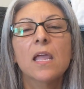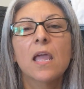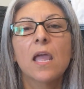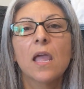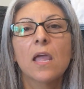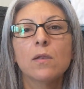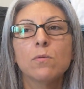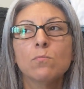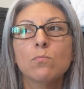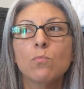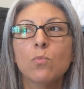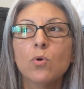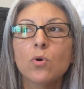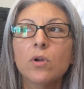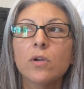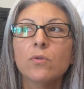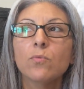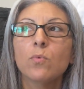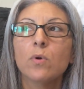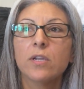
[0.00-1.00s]
And
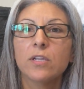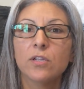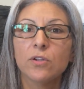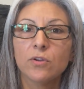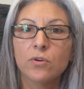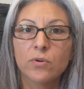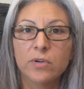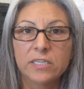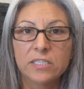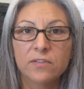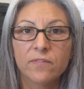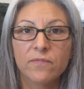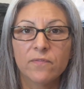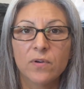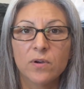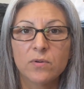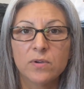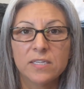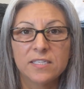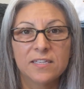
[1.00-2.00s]
more what you're going to
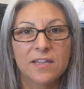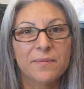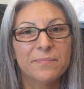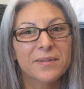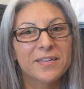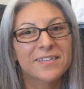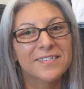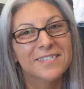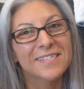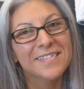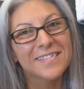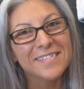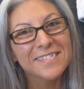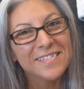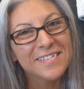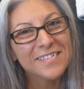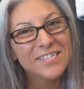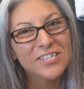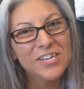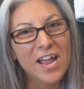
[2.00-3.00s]
focus on, because this
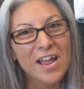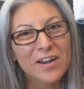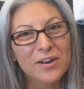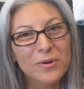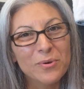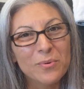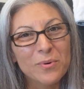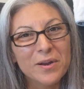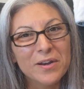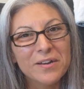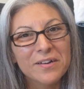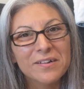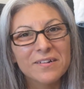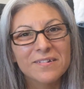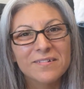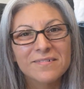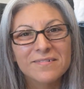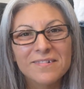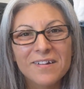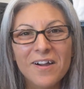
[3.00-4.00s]
is shadow work,
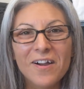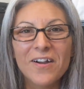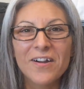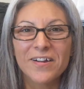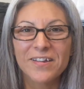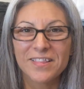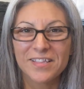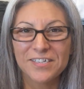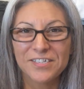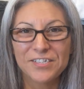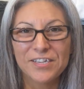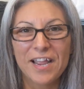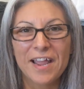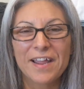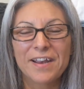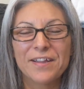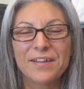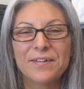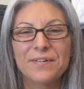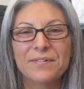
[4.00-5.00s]
are the
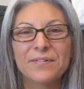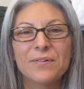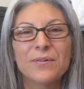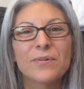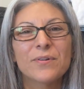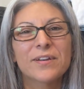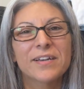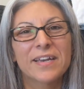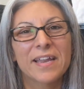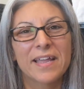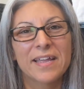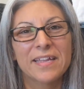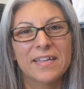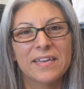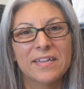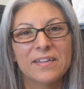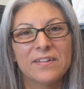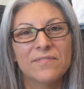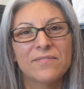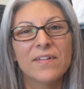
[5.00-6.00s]
shadow or
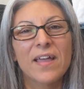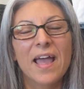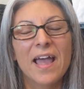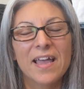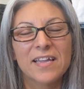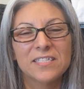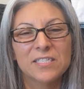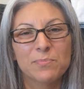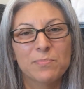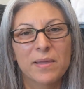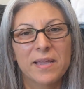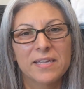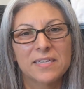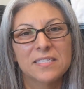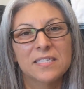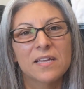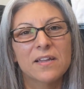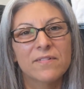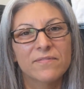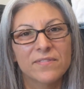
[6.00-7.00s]
negative
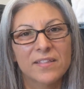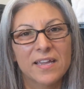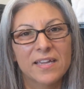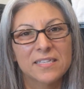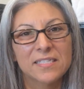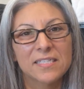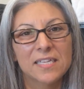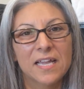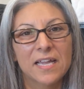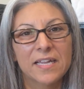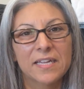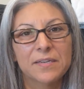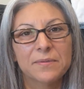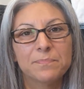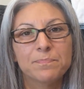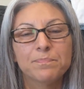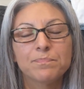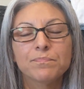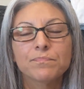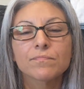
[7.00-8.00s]
aspects of that sign.
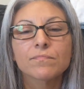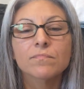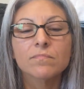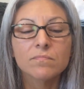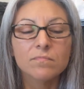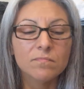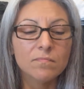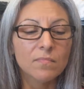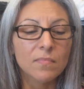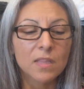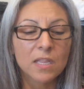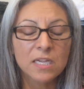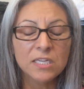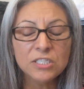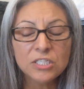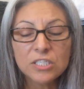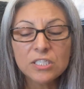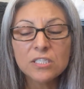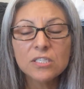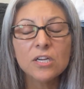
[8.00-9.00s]
And
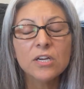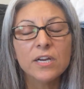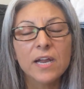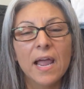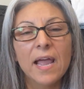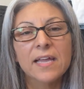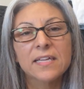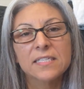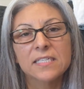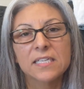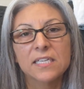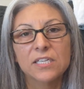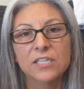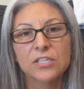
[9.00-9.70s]
just start asking